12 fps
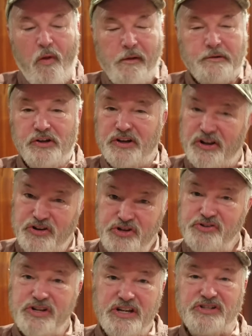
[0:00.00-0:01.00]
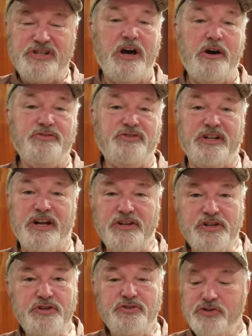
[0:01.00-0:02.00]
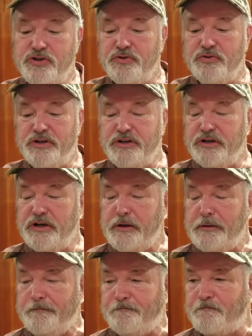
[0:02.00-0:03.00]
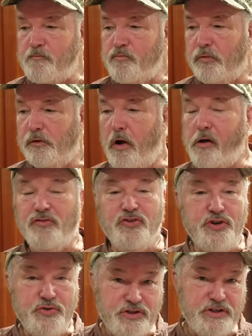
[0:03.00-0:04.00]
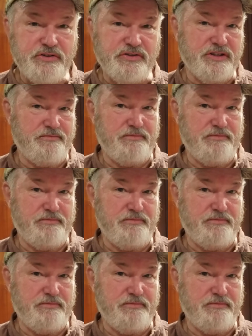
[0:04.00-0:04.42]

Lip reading: And I use that sauce that I used during New Year's at my